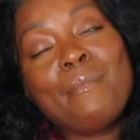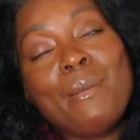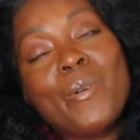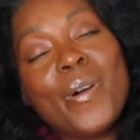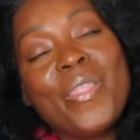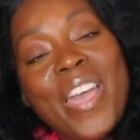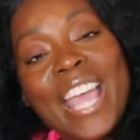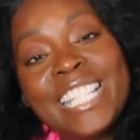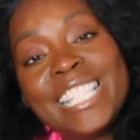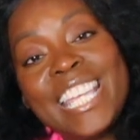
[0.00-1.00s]
good people,
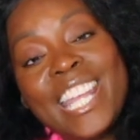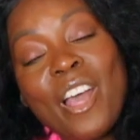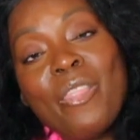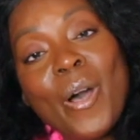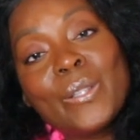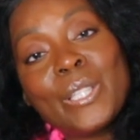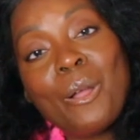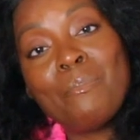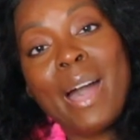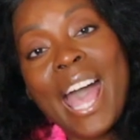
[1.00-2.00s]
that is it. Those
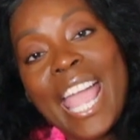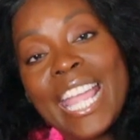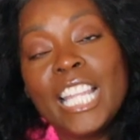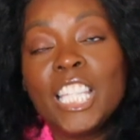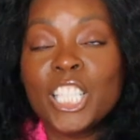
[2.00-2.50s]
are my